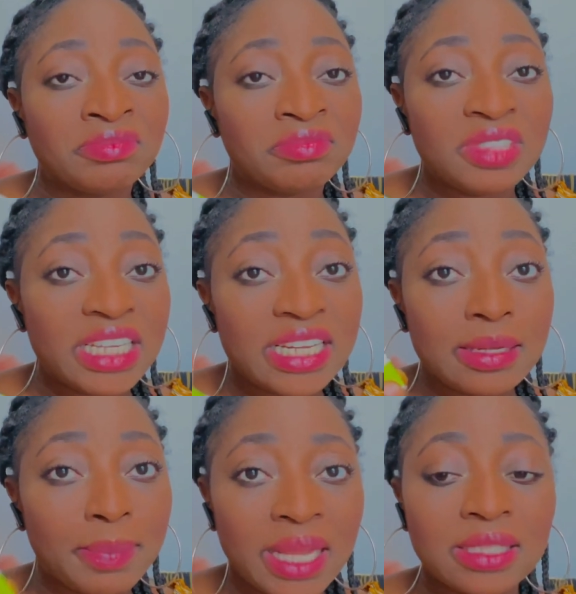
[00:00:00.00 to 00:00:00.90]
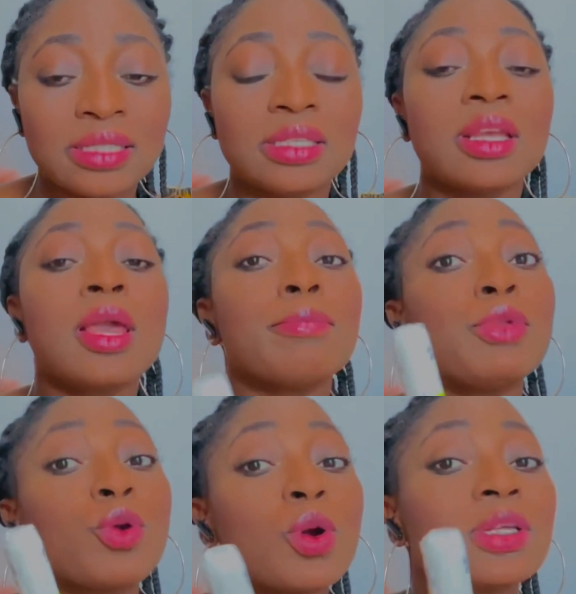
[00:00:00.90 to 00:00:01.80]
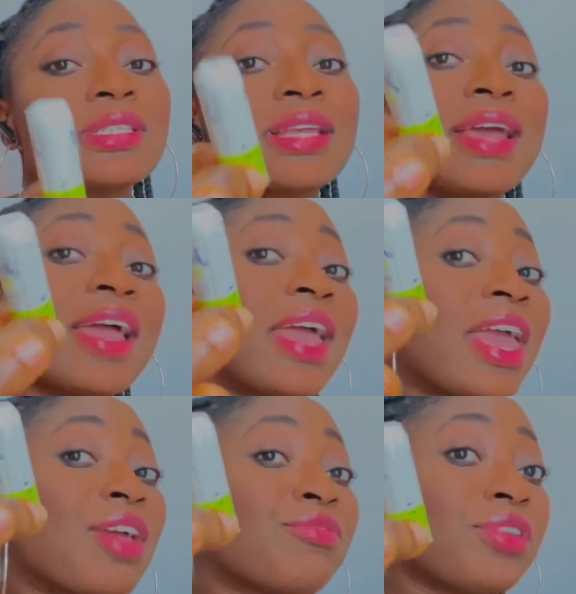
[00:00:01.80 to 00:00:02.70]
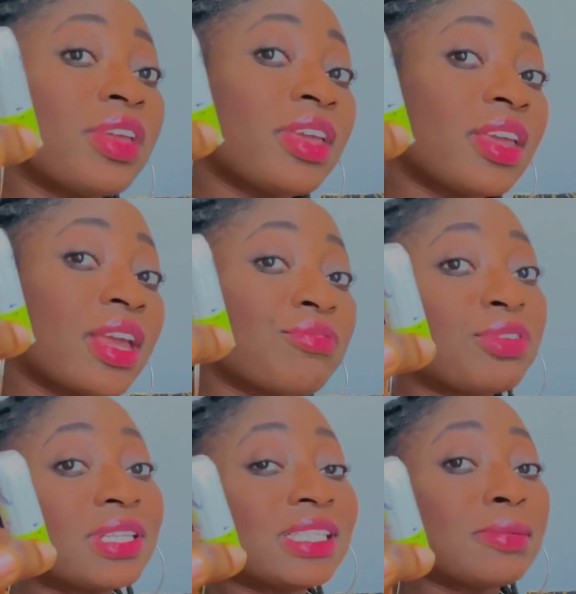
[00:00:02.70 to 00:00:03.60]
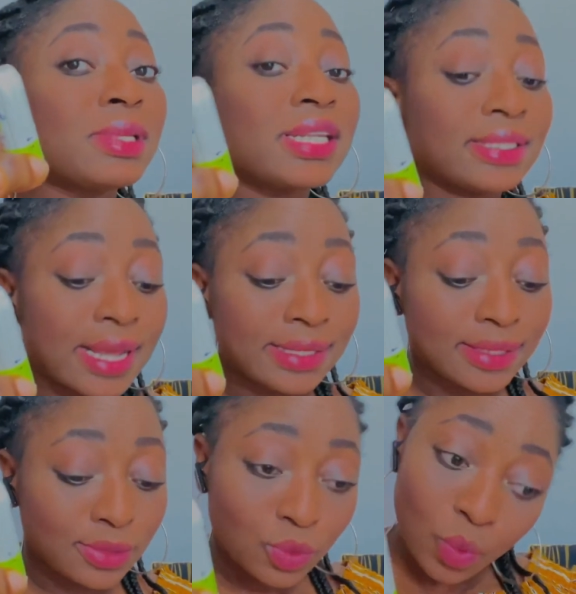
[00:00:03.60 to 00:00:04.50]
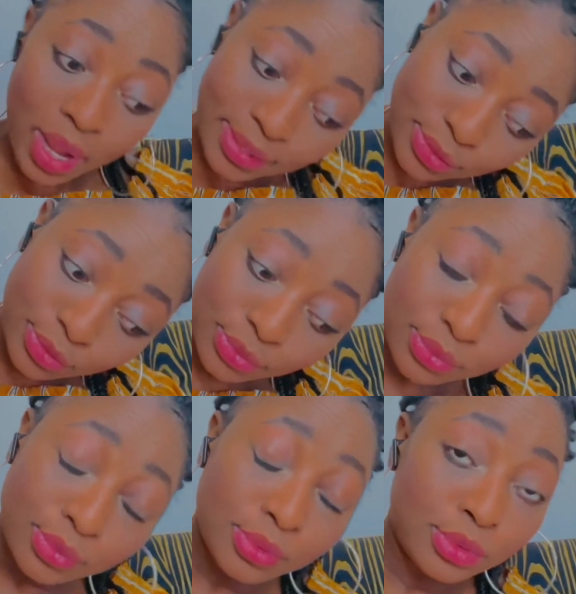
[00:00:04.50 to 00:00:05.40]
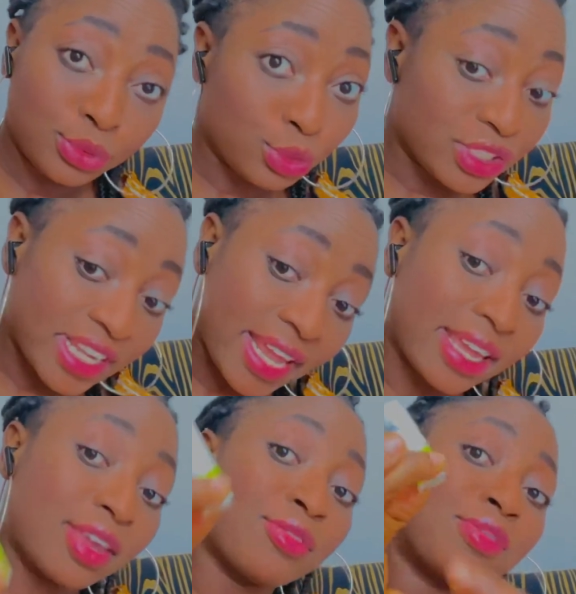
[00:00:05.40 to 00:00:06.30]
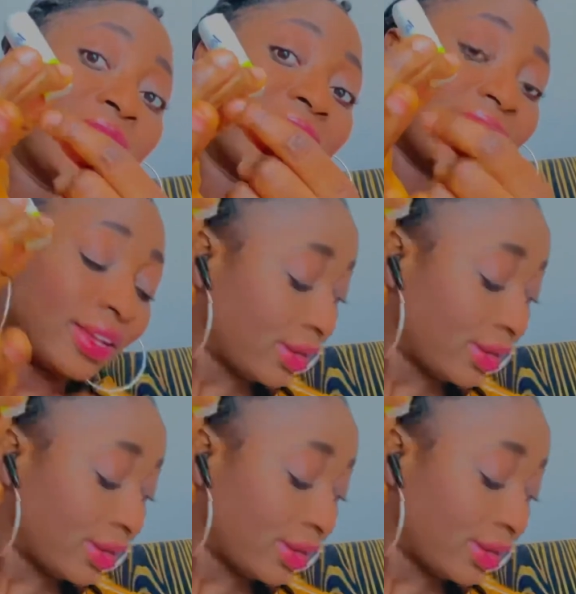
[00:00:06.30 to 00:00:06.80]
need a panty, because every 30 minutes I just squat to check if the